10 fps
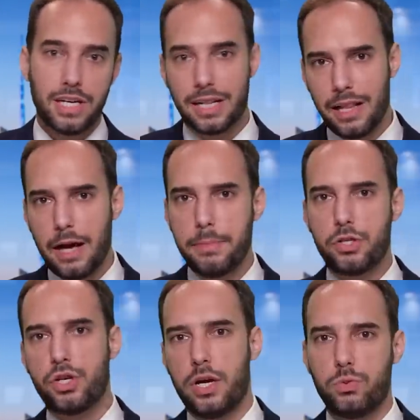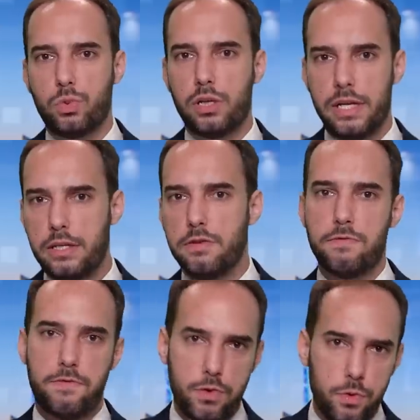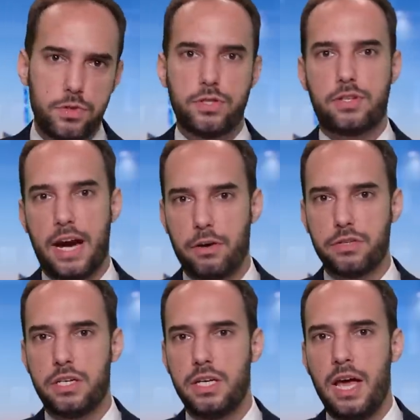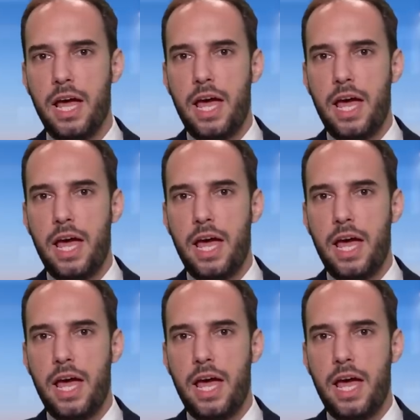and climate change would lead to food scarcity,